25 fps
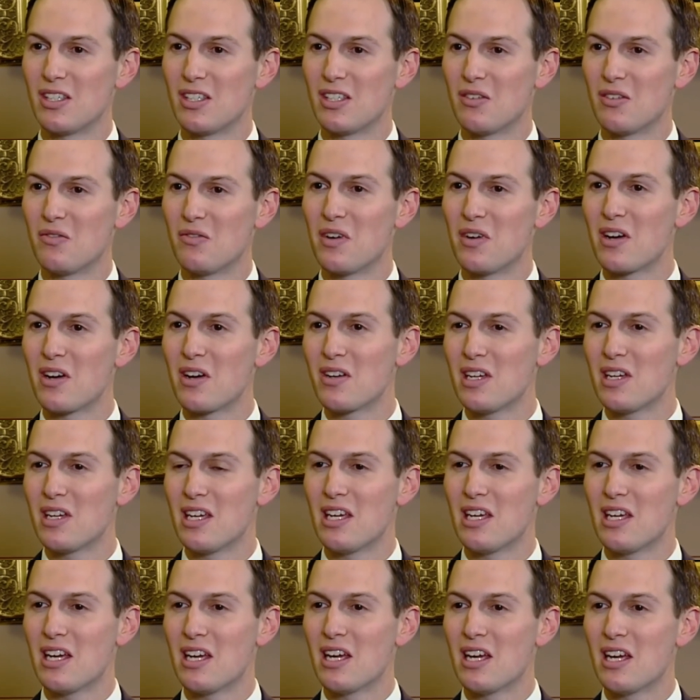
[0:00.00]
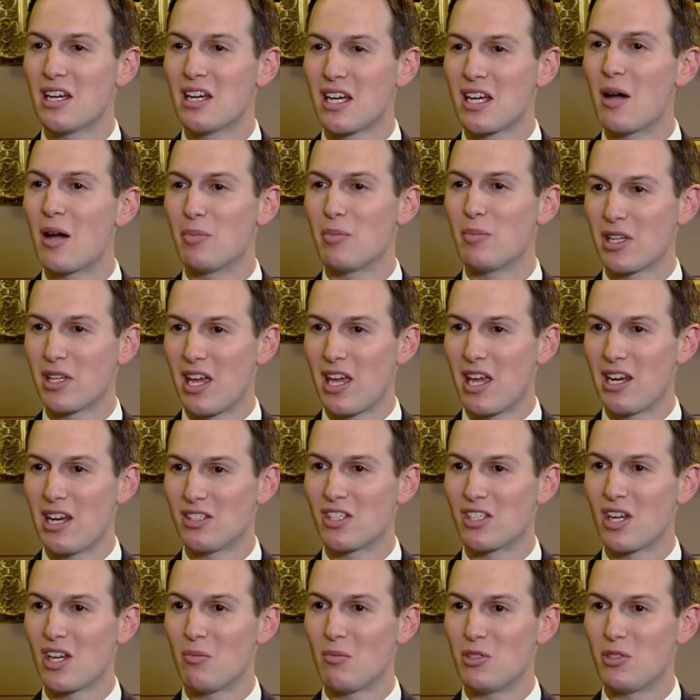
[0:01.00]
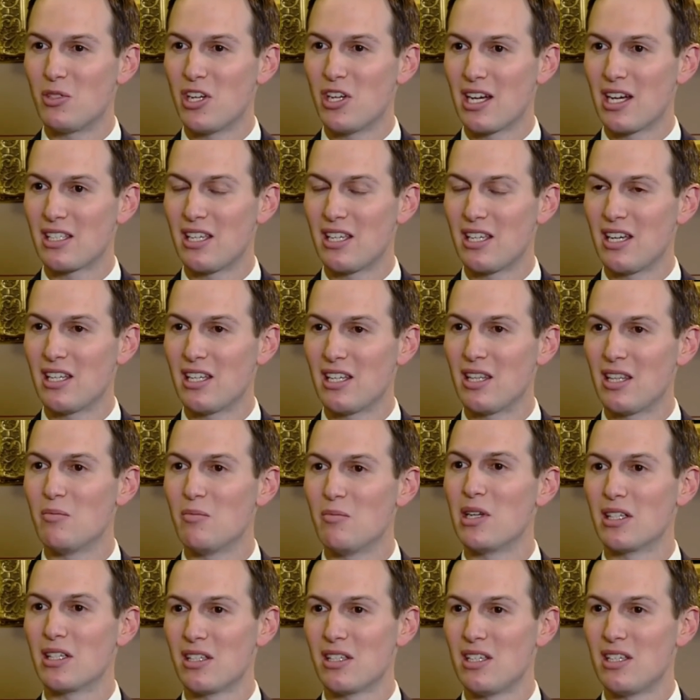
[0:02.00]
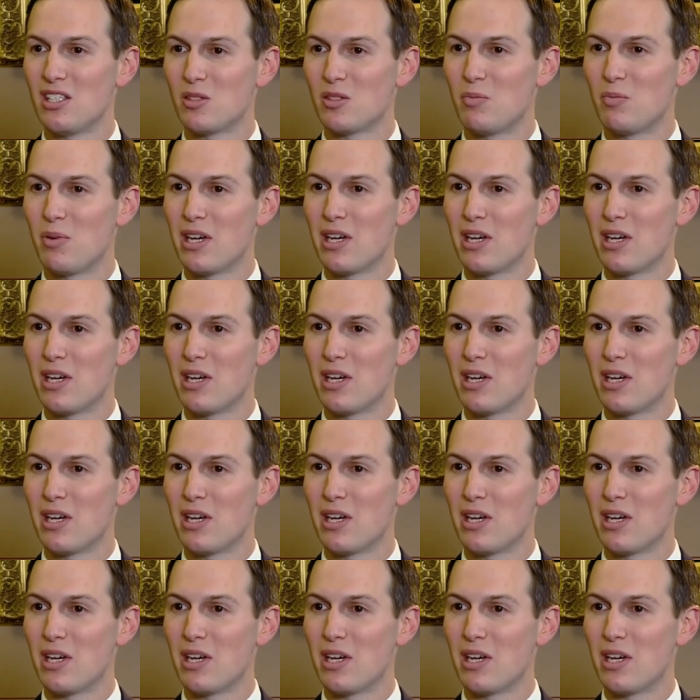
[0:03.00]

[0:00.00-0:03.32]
a very complicated subject in the Middle East,